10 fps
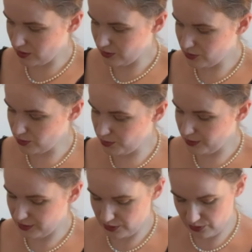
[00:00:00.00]
yarn is too
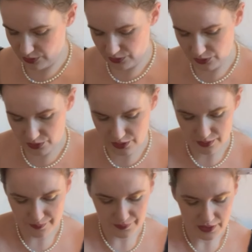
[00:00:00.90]
pretty to not use.
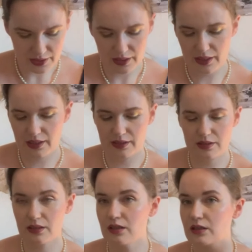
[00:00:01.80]
And
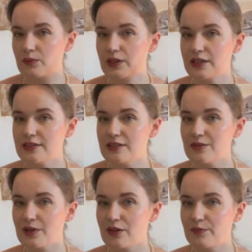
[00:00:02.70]
we can see
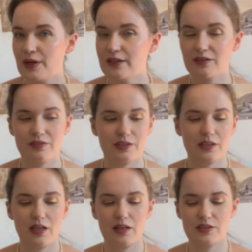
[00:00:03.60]
some kind of pattern for the
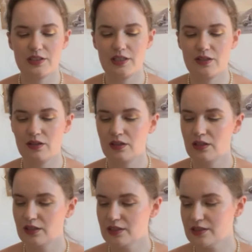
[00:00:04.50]
colors here.
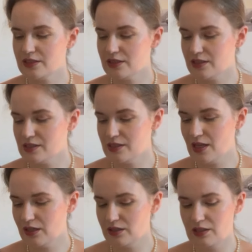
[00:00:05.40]
This is a
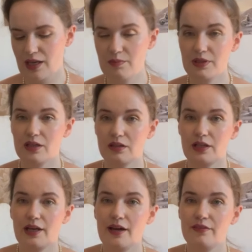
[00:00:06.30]
silk tape yarn
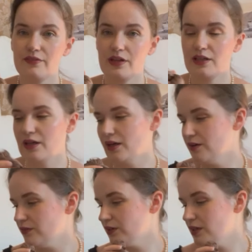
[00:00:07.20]
I have, and I
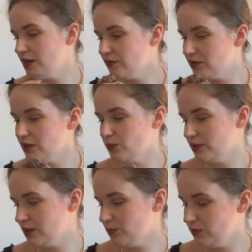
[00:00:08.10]
have never knit
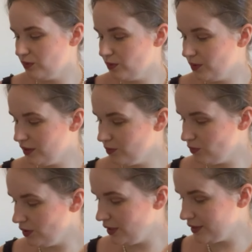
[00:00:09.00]
with that before, but
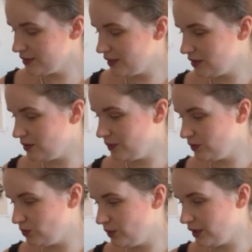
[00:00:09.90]
I'm really excited
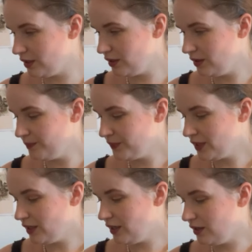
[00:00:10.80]
about doing
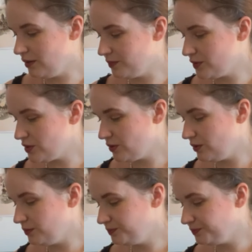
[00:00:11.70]
it.
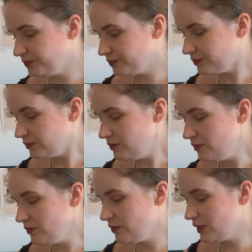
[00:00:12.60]
So
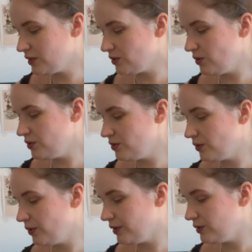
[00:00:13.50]
it's also
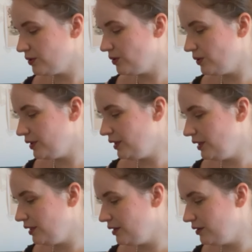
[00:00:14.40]
going to go in
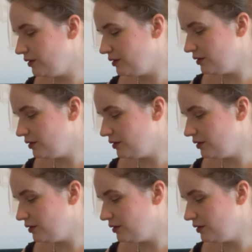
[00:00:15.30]
here.